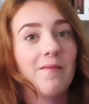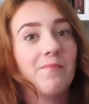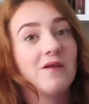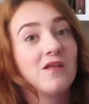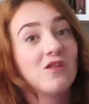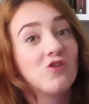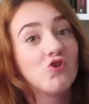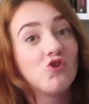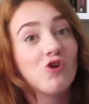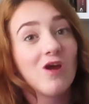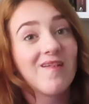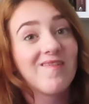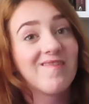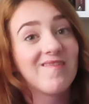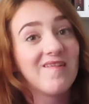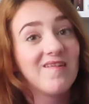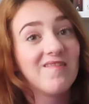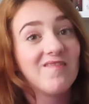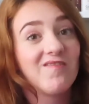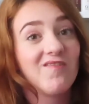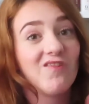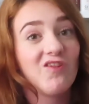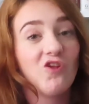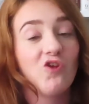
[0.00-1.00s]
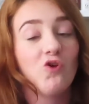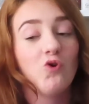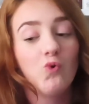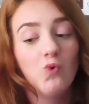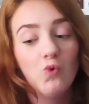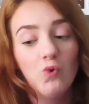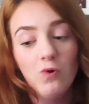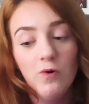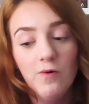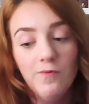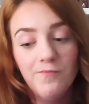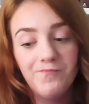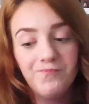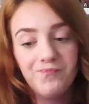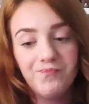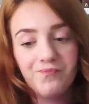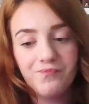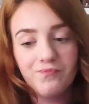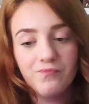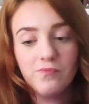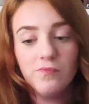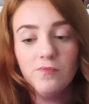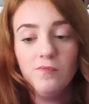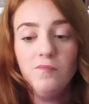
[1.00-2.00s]
I'm interested to see if
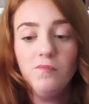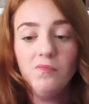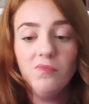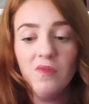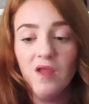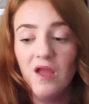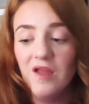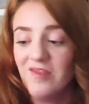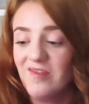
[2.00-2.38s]
I